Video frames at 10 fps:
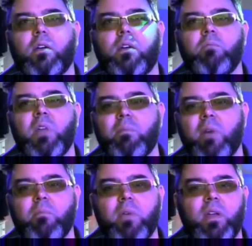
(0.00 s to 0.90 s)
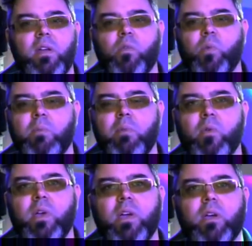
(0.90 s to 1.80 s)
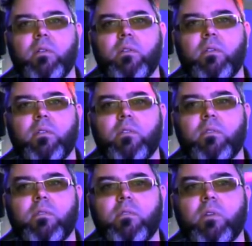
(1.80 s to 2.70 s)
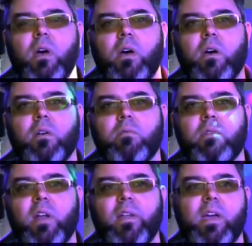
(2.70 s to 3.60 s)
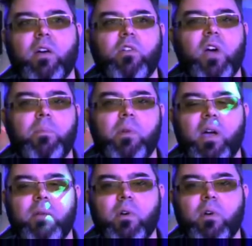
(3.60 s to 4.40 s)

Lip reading: minute by minute or week by week, kind of like how crappy I am at